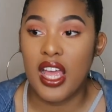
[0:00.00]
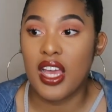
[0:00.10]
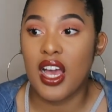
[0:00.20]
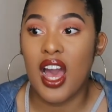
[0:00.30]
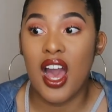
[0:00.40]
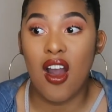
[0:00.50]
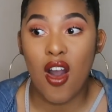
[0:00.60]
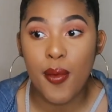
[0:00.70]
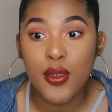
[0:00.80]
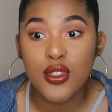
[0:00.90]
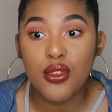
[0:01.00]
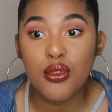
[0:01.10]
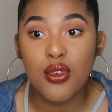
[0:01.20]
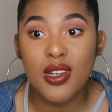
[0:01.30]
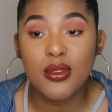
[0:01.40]
Like, I almost
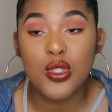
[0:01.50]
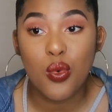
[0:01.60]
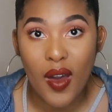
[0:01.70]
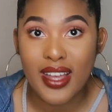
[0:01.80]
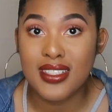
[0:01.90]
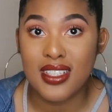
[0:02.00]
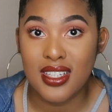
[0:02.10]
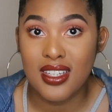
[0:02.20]
threw up twice